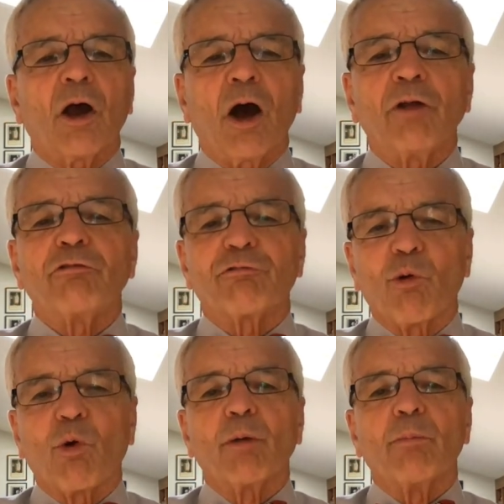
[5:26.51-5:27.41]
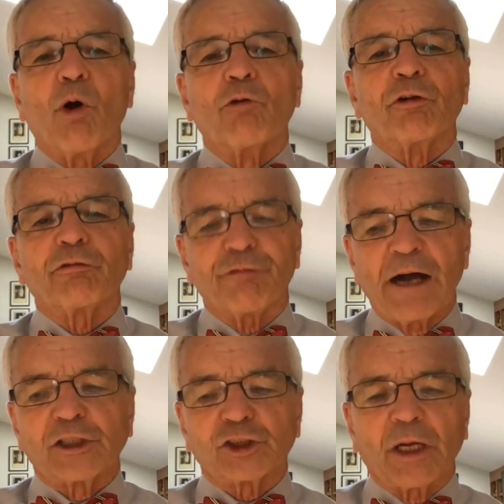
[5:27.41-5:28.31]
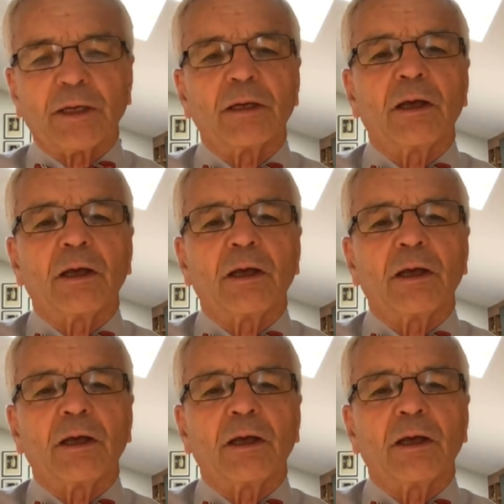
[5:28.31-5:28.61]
on form over function.